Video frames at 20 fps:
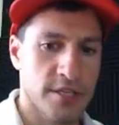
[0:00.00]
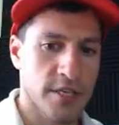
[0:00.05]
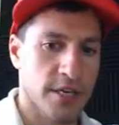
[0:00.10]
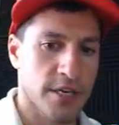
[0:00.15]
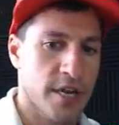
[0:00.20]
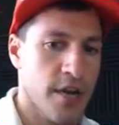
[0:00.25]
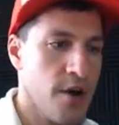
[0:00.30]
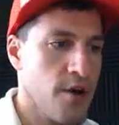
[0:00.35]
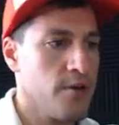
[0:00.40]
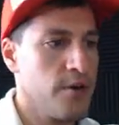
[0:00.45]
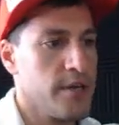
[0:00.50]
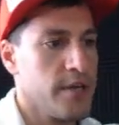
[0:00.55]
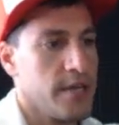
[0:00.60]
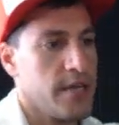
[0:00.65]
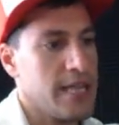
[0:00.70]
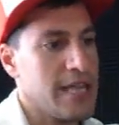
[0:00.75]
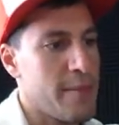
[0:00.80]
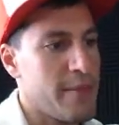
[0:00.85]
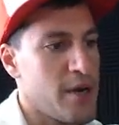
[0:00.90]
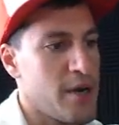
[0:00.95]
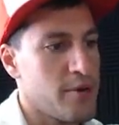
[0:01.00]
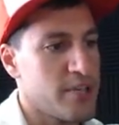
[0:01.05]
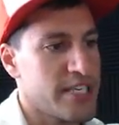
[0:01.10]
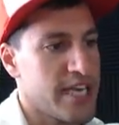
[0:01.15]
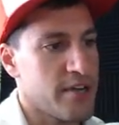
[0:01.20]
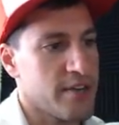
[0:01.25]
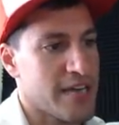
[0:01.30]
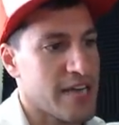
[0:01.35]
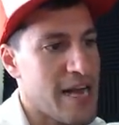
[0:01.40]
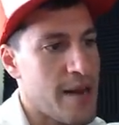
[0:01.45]
the code. Let me know what you get in
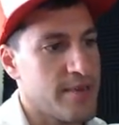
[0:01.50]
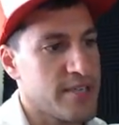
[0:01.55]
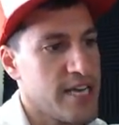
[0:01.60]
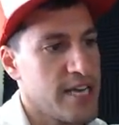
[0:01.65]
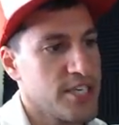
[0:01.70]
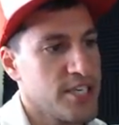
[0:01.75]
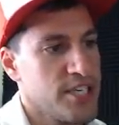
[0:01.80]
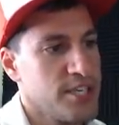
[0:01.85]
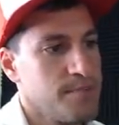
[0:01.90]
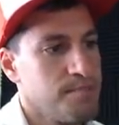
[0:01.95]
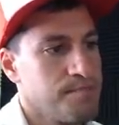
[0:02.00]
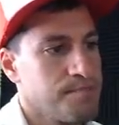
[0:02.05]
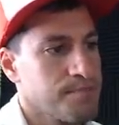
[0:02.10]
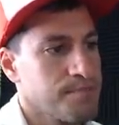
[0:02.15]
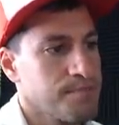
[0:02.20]
the comment section.